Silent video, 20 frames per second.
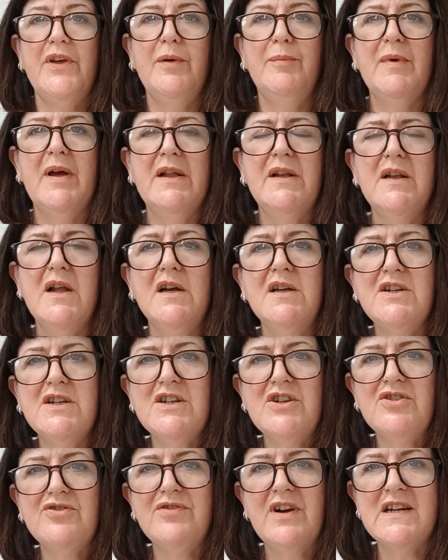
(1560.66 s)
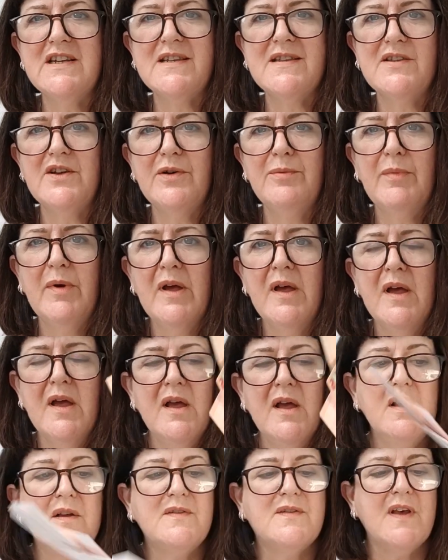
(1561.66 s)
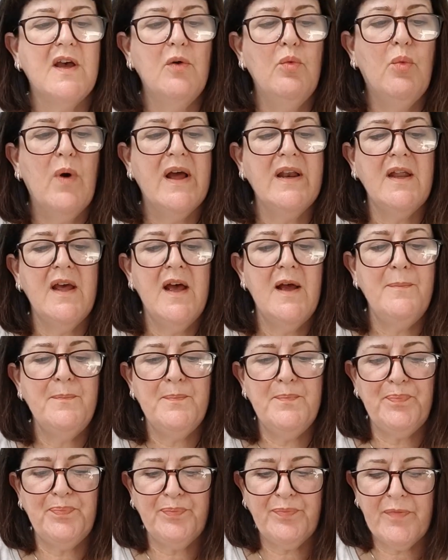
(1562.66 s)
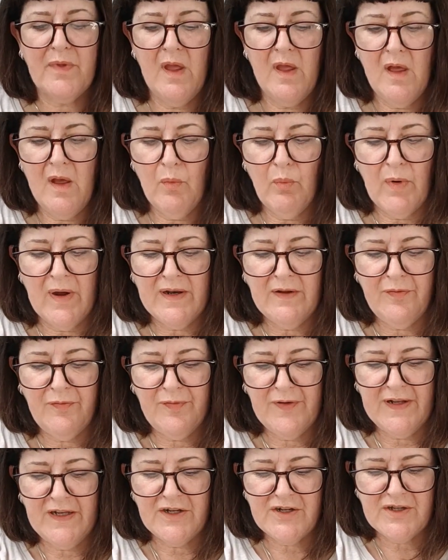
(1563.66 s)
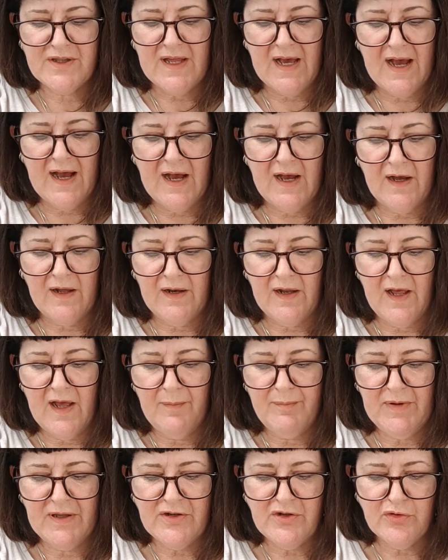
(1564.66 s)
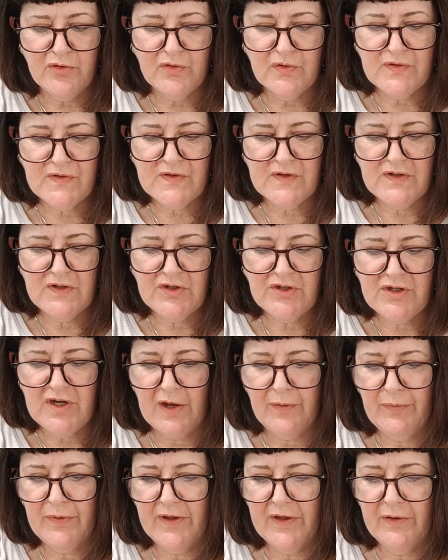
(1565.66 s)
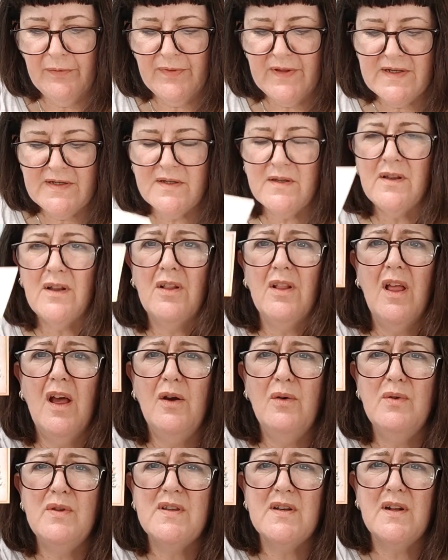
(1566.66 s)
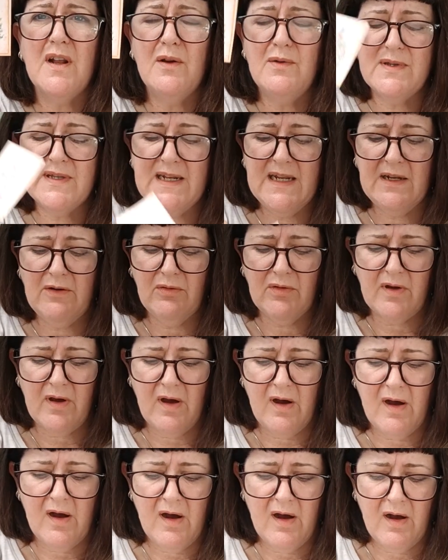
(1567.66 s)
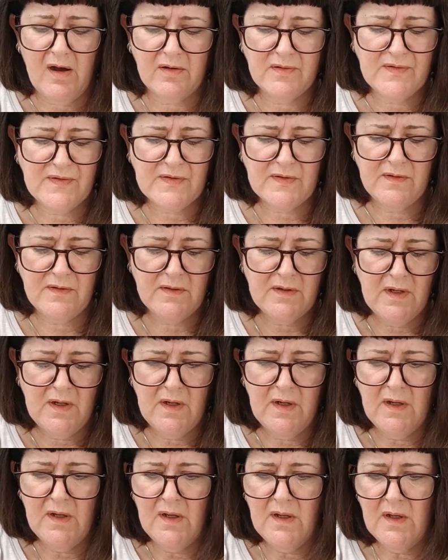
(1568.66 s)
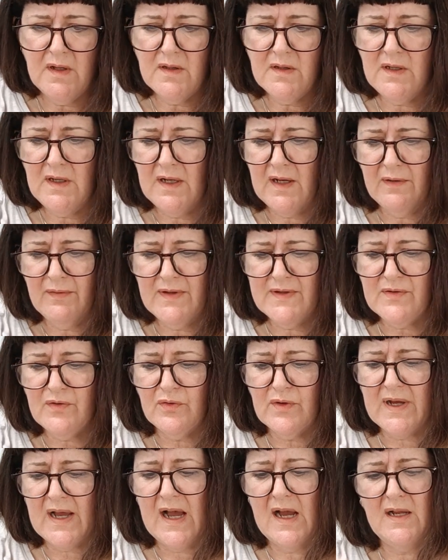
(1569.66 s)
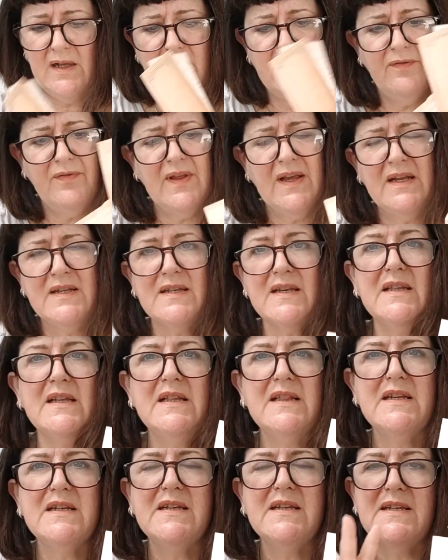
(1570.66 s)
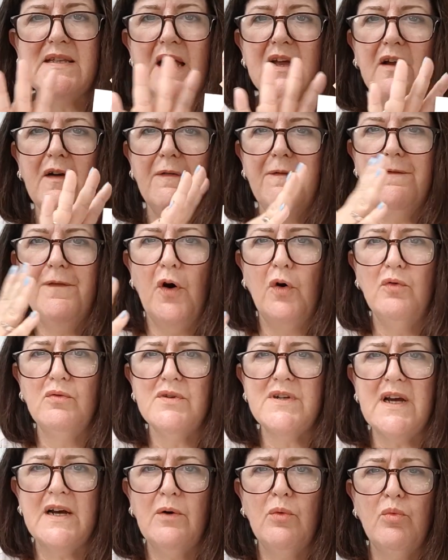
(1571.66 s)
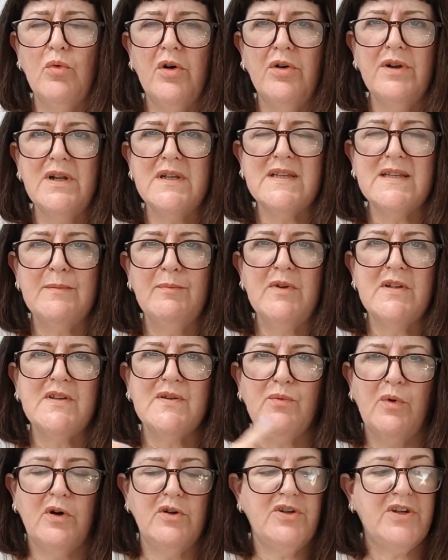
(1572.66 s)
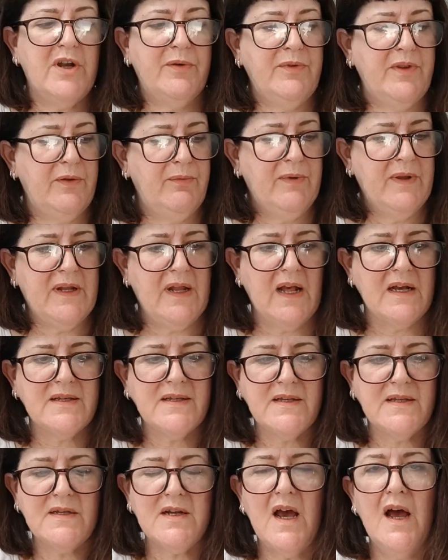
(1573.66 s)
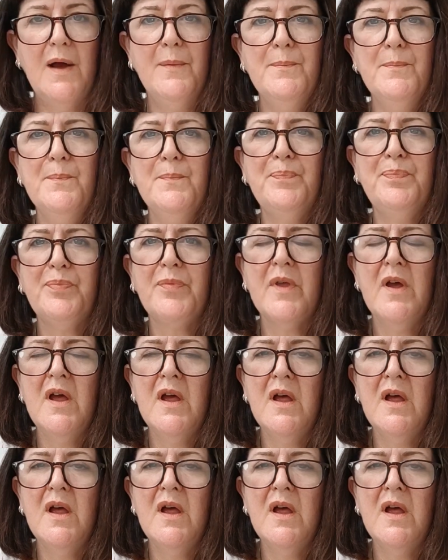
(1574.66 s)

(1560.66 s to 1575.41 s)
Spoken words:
them and distress them. So when I've finished that, I'll be sure to show you. There's loads and loads of little cards, and you know, there's all kinds of things. I think this is like a fold out one, similar to what I've shown you in